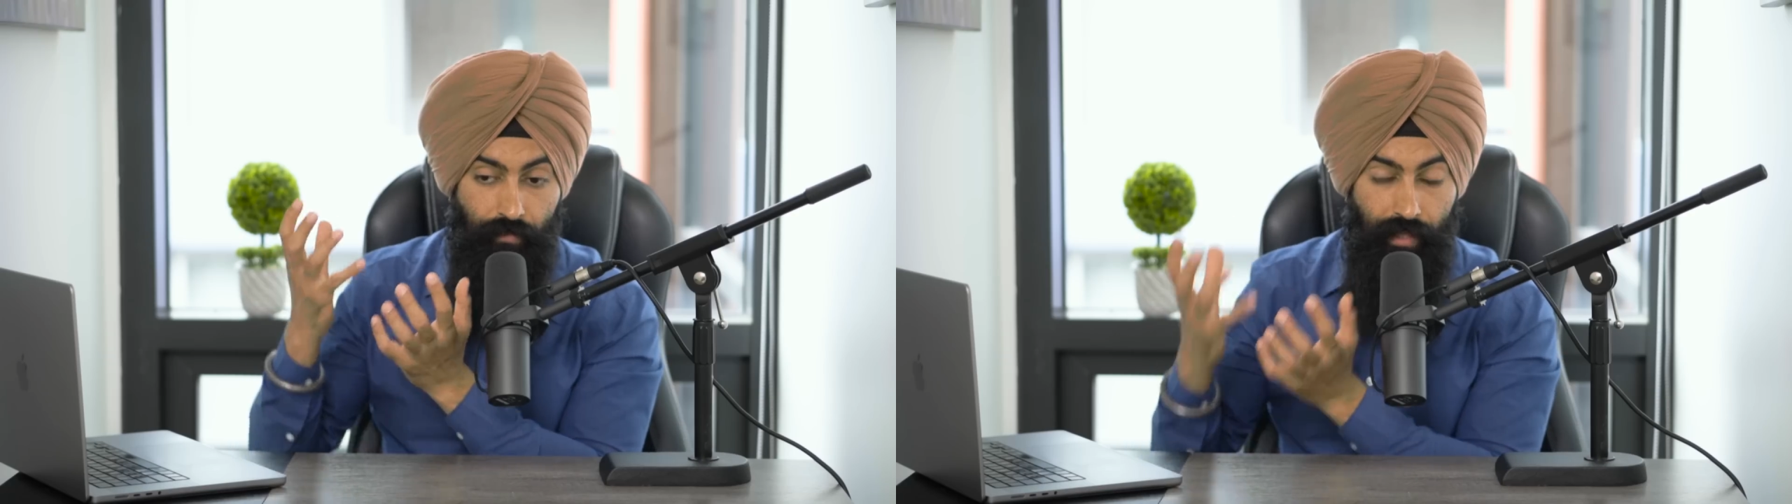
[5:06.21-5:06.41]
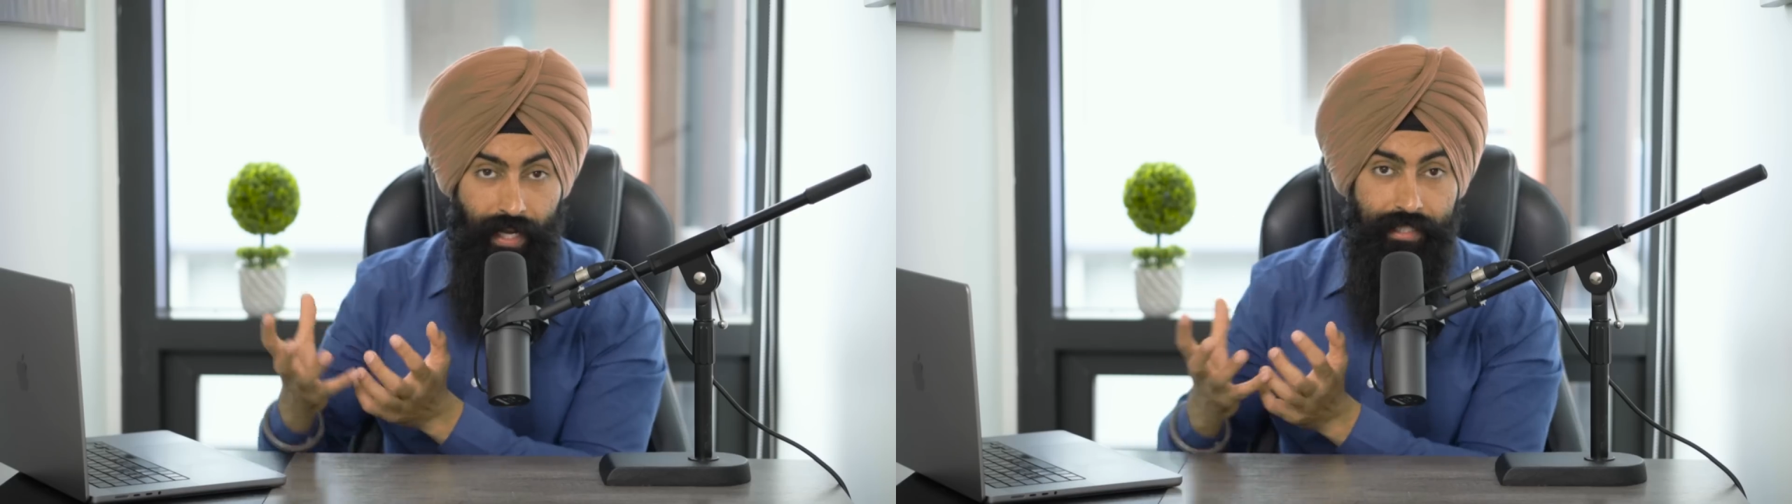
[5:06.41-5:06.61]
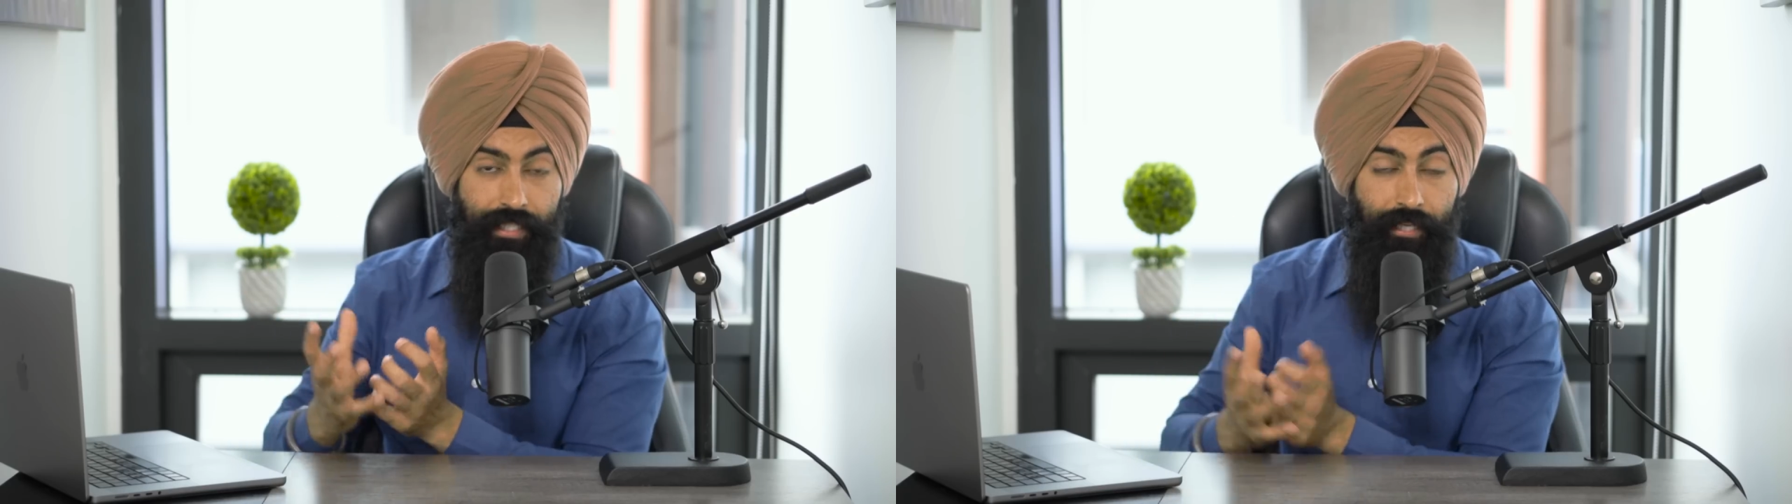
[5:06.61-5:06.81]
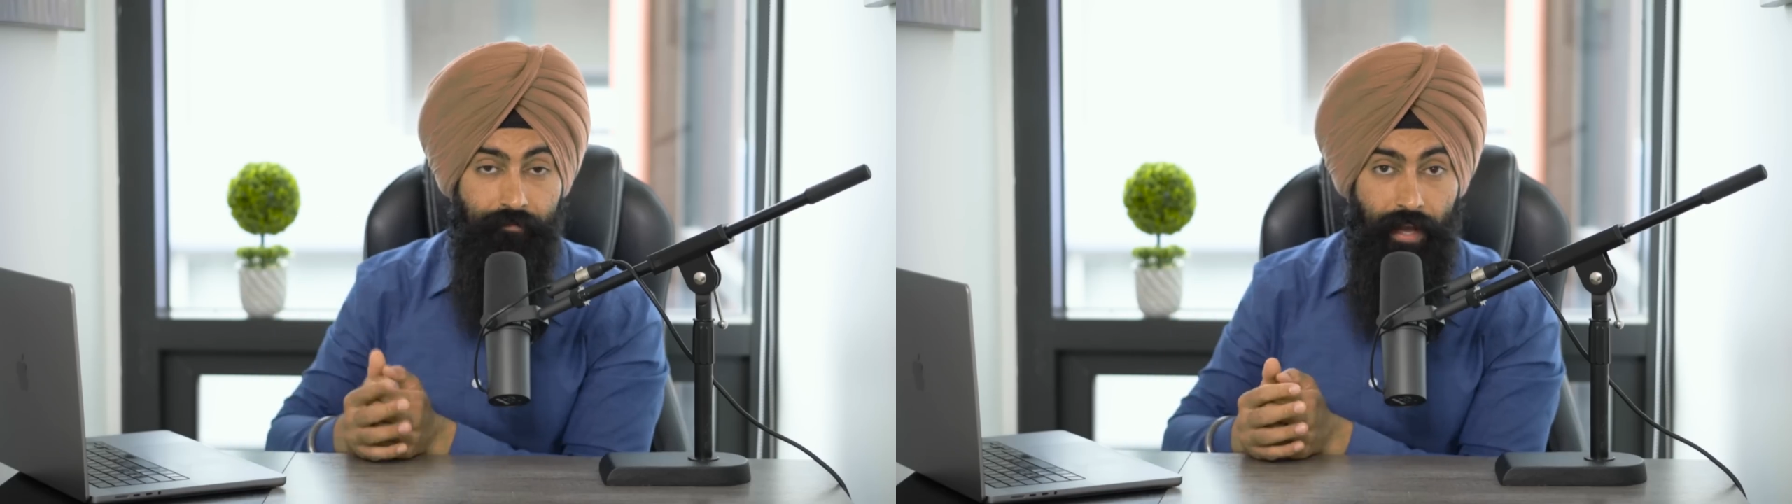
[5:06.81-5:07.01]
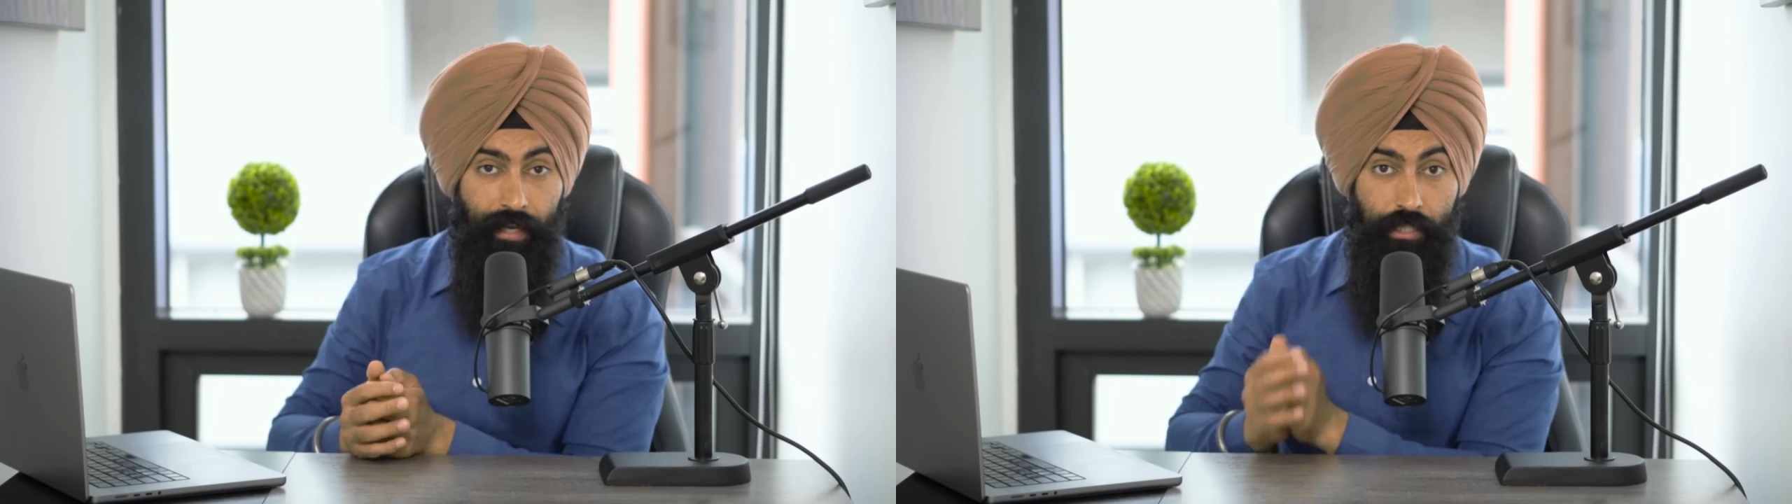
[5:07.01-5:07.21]
That's the
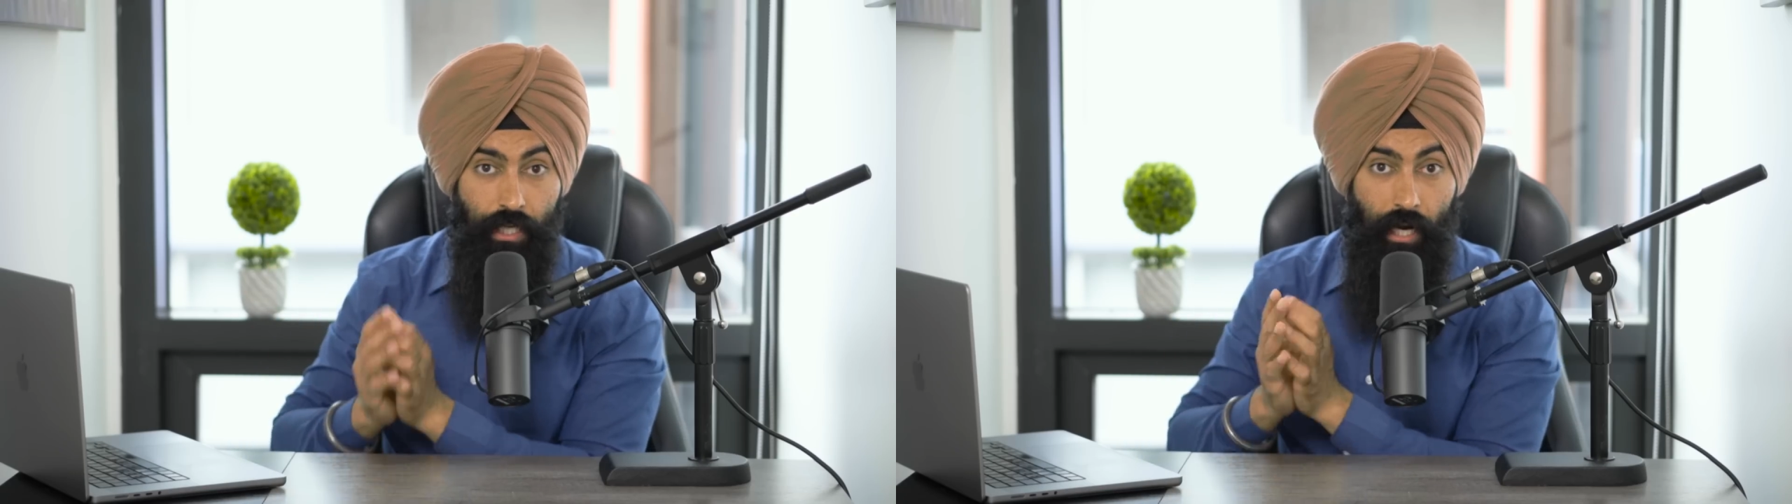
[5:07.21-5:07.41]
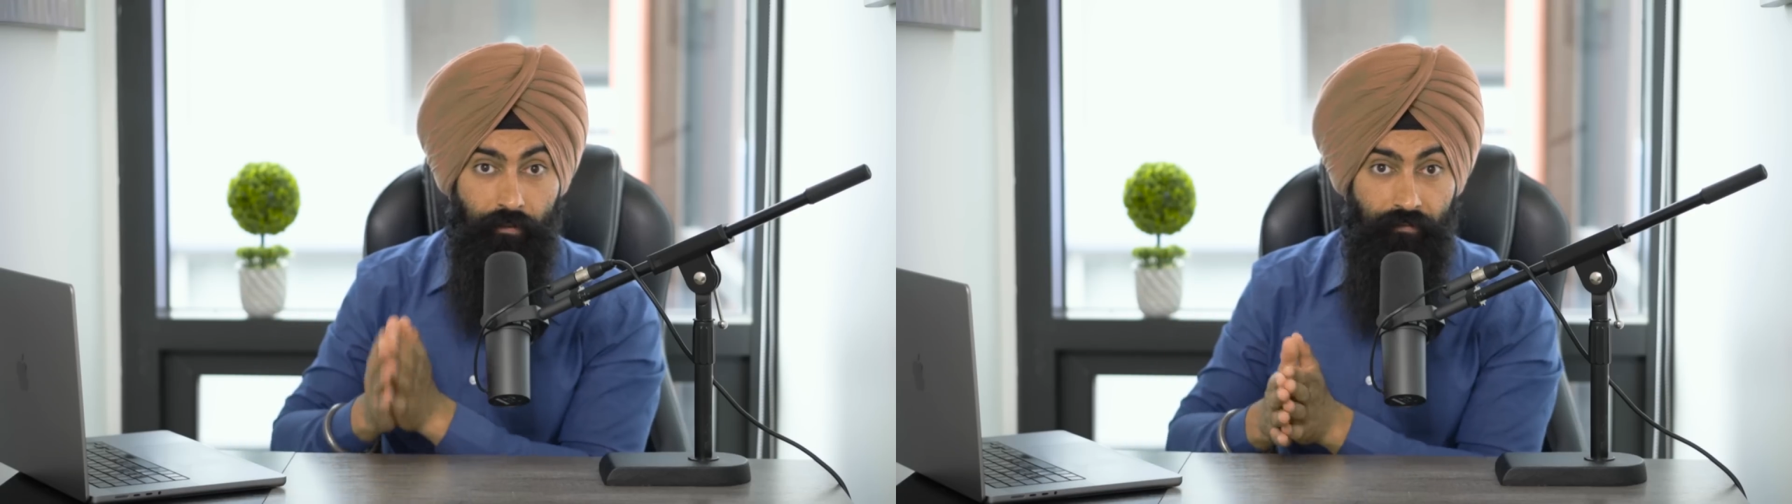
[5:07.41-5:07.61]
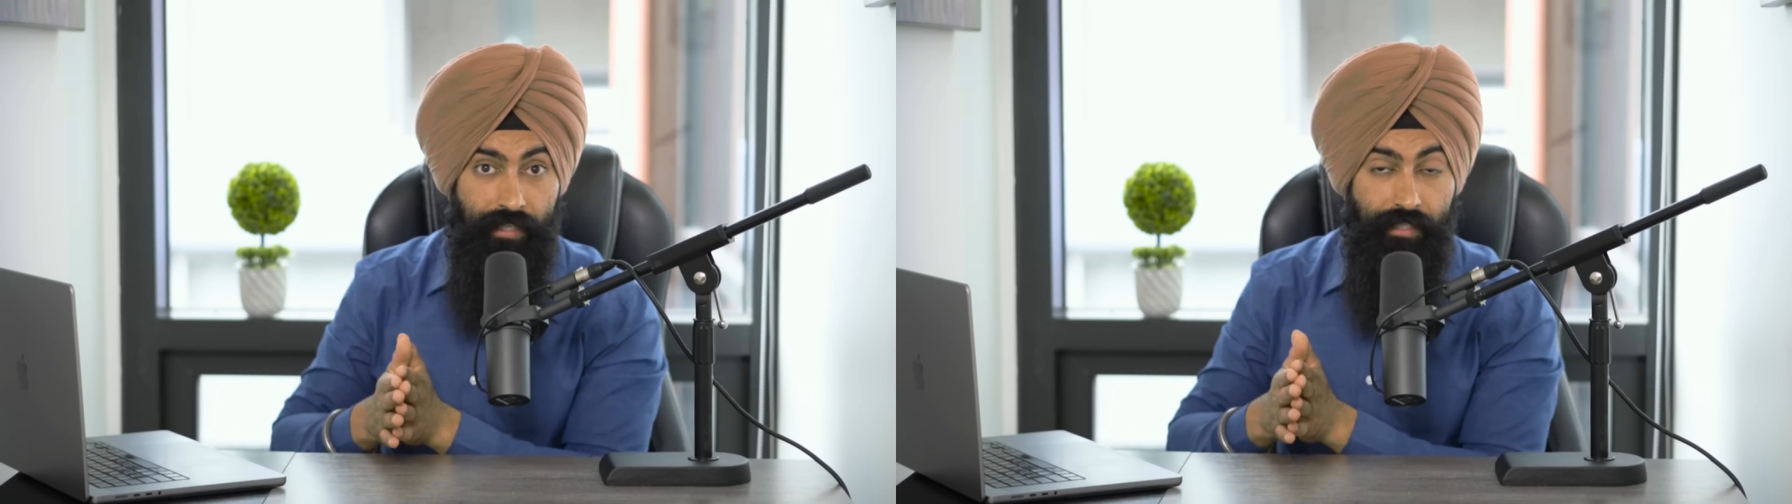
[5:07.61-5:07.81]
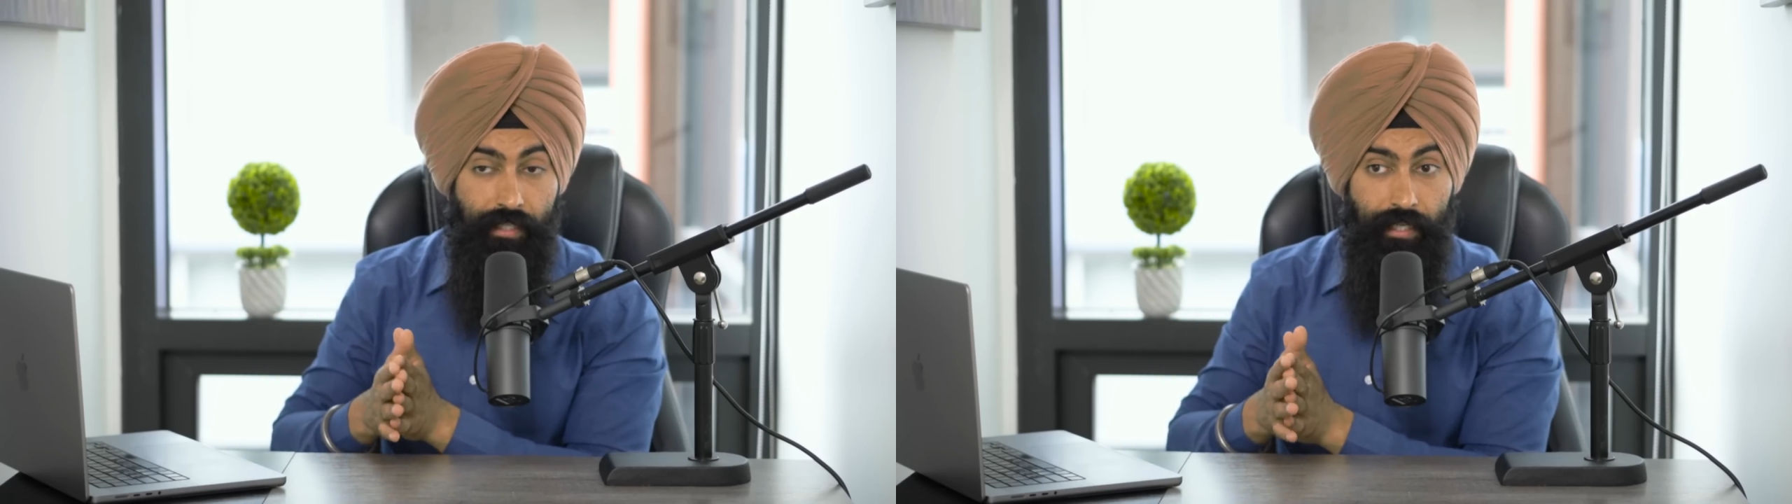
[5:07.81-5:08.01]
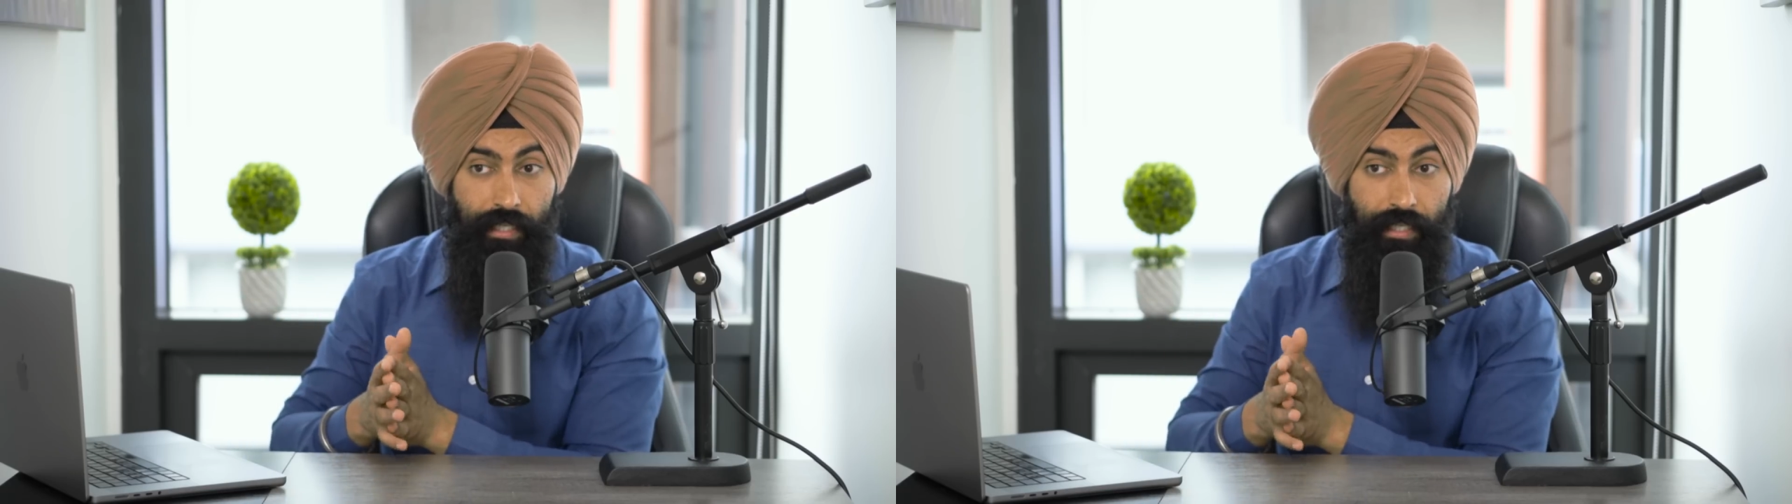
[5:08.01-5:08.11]
advantage of investing